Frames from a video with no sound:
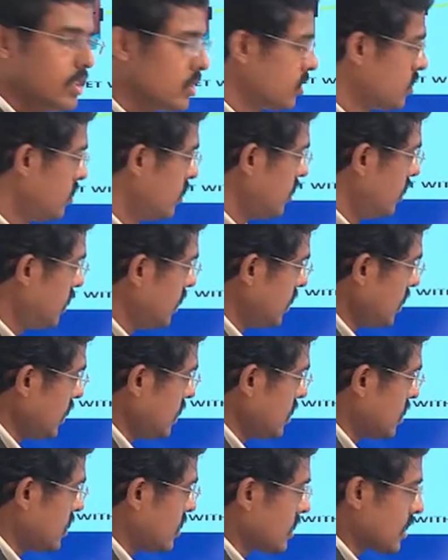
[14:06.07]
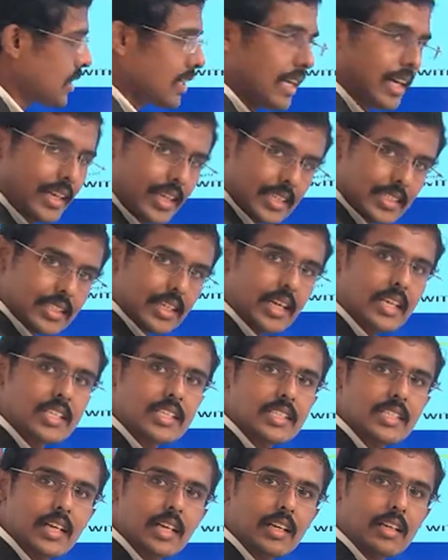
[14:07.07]
So this is, let us
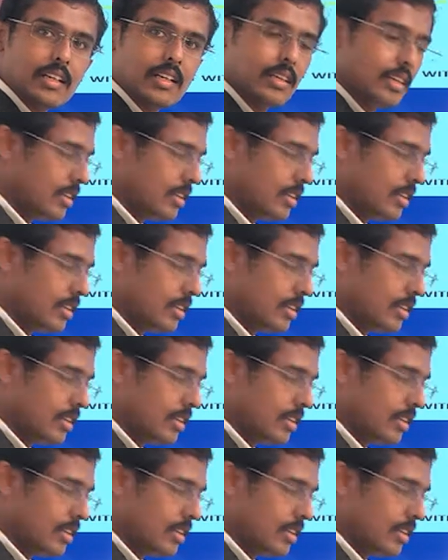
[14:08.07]
consider,